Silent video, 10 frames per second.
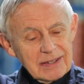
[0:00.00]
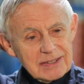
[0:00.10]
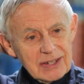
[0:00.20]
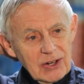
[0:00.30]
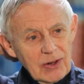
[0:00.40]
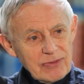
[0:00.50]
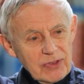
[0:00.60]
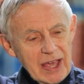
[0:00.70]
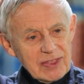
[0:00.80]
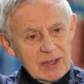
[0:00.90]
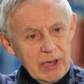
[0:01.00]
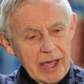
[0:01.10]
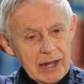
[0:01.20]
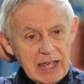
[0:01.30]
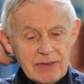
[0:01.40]
So after that, then we
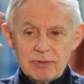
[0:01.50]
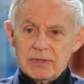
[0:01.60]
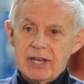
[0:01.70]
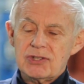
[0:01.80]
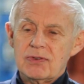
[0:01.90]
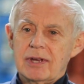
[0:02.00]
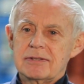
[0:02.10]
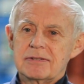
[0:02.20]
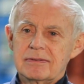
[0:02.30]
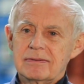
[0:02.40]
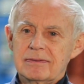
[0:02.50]
had to have some test runs.